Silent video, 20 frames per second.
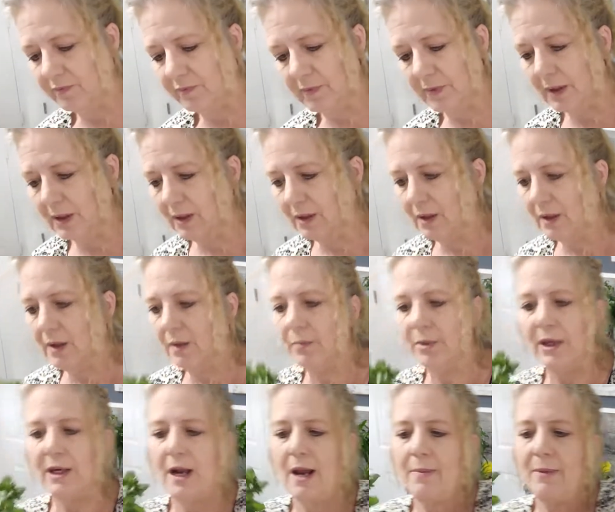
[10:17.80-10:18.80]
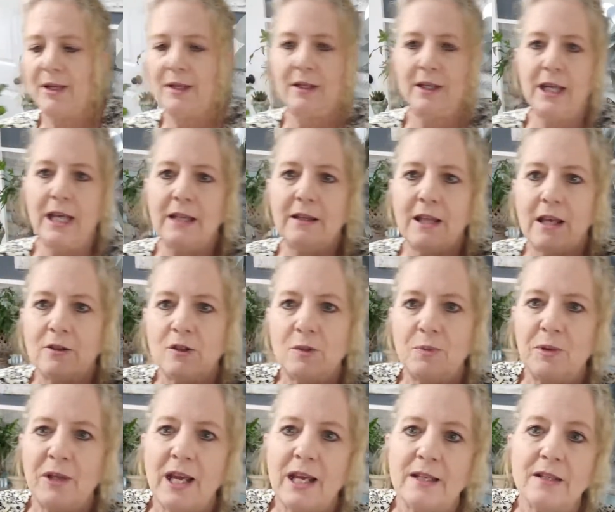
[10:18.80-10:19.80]
But I mean, look at those
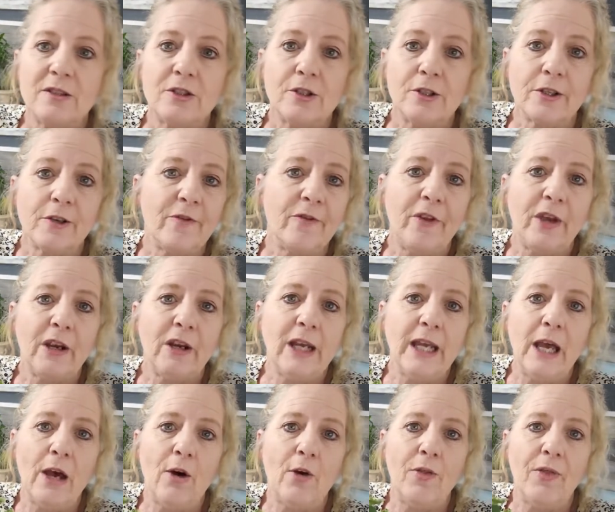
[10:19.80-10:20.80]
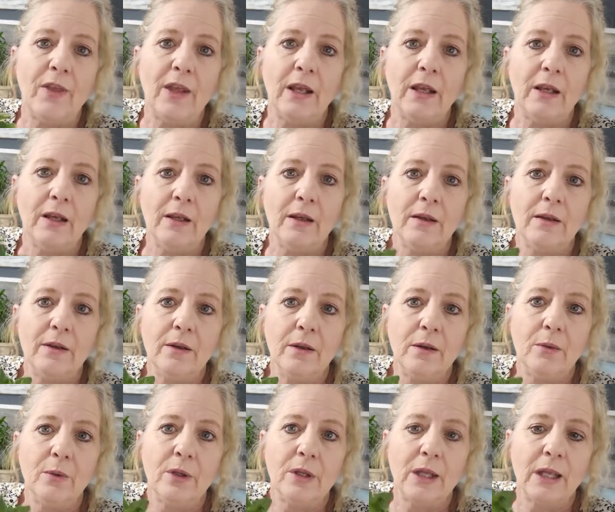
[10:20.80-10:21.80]
plants, look very healthy,
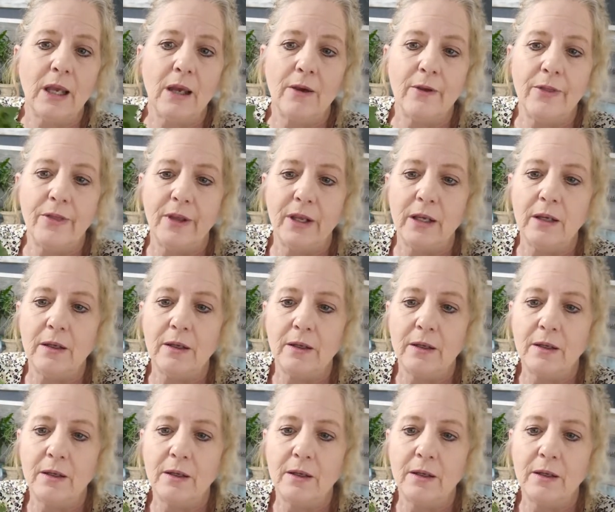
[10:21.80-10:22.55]
really healthy.